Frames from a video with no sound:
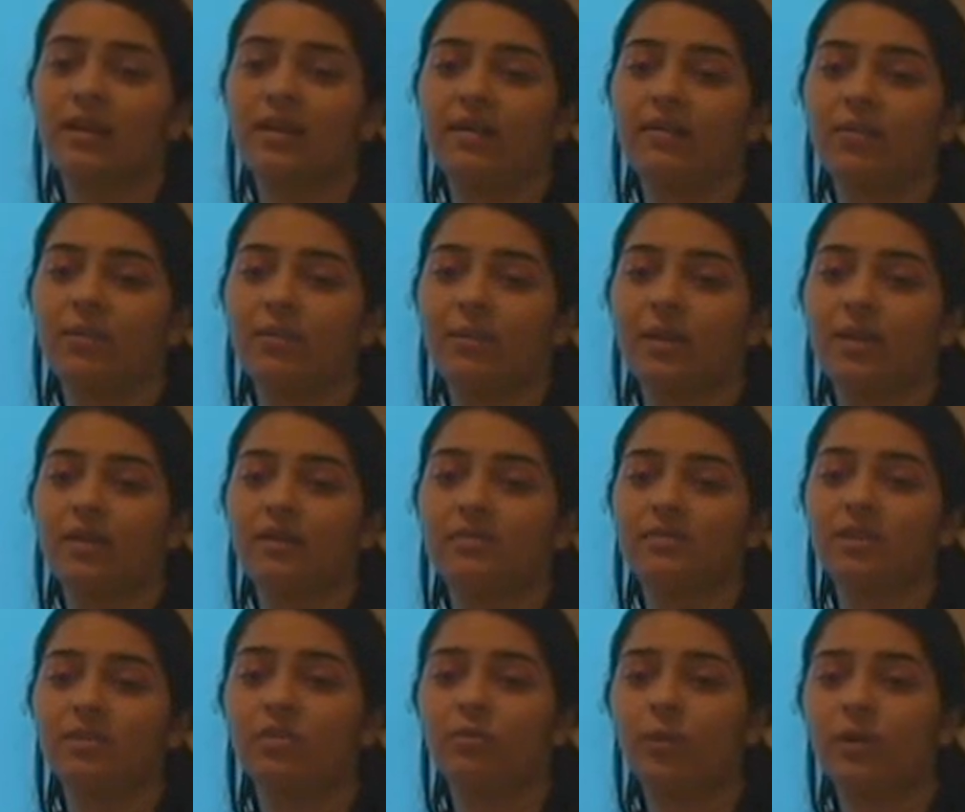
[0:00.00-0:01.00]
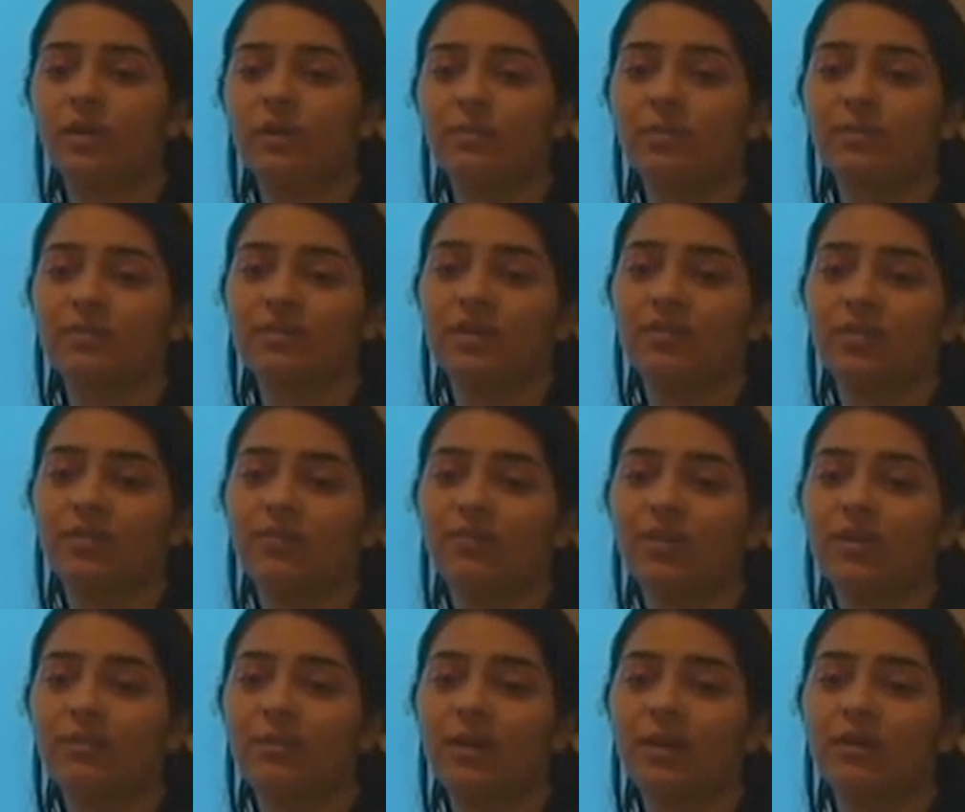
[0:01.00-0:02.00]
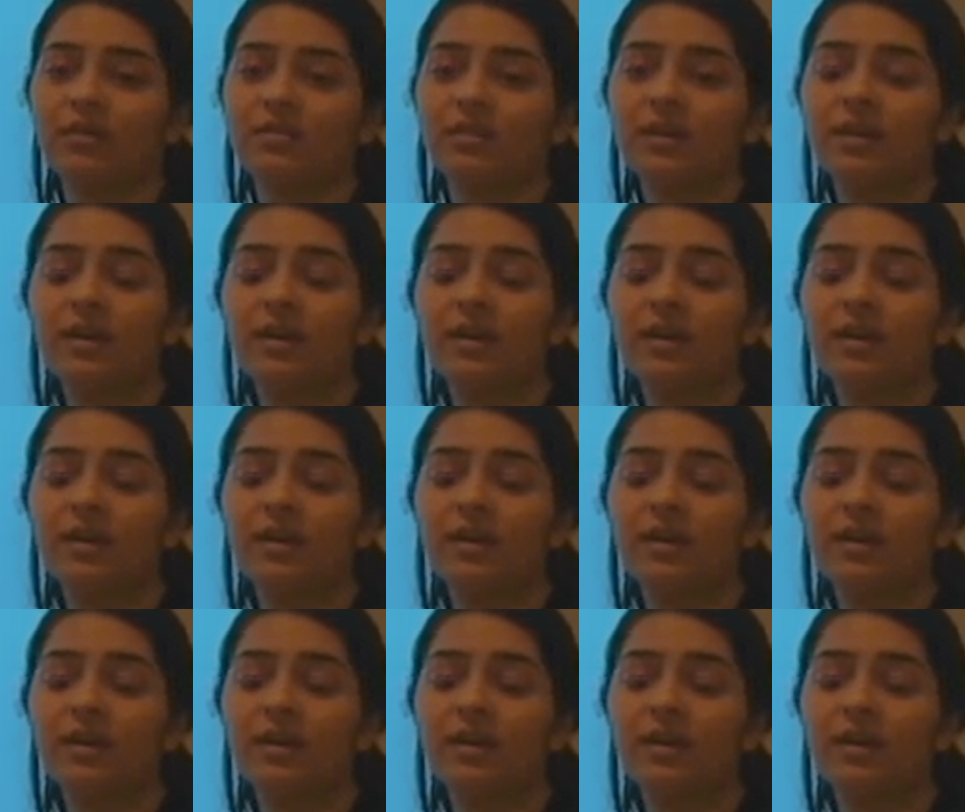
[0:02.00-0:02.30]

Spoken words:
of the males and 20% of the females